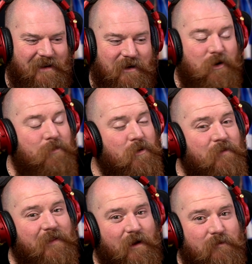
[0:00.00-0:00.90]
Good
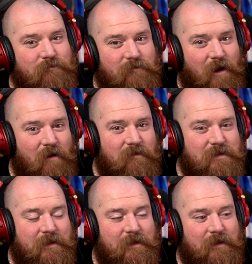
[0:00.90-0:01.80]
movie though.
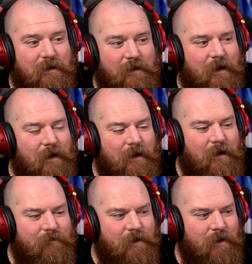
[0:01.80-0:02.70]
Obviously,
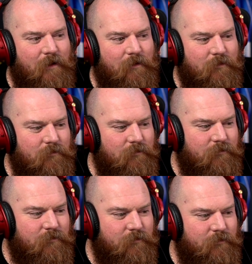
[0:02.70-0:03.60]
uh, you know,
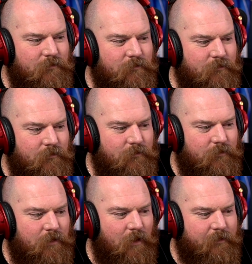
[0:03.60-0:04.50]

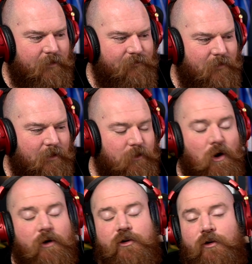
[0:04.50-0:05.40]
you know, definitely a
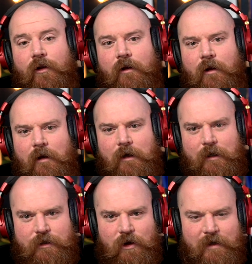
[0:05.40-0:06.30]
nod to the
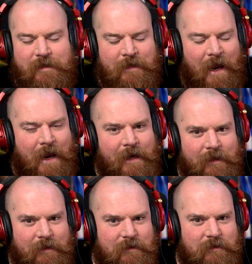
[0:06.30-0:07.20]

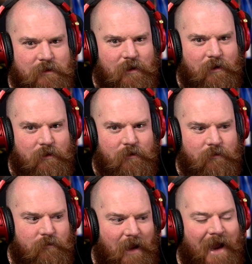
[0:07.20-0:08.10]
1980s, you
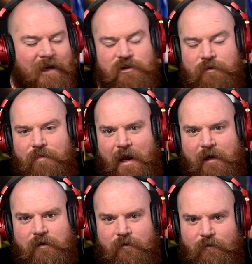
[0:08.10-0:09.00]
know,
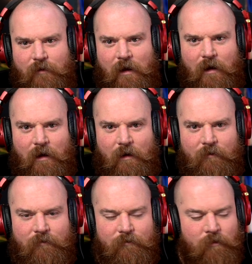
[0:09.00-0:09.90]
action-packed
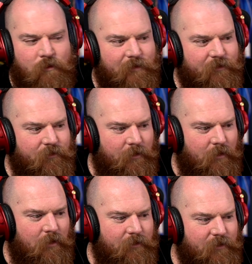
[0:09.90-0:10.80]
uh, movies.
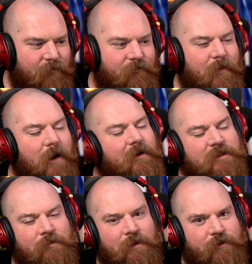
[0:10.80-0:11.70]
So very
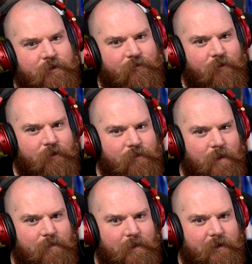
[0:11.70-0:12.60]
similar to the first
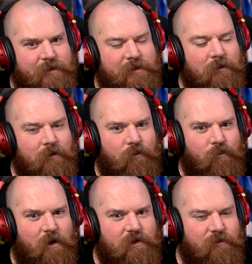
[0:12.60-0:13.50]
one, but still a good
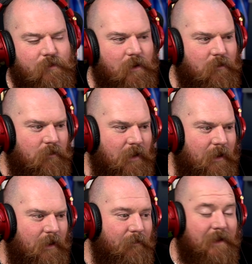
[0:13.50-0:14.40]
watch as well.
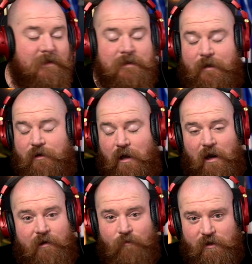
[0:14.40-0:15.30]
Um, as I said, you know,
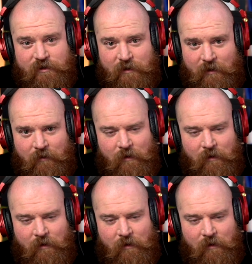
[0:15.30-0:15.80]
I only watched the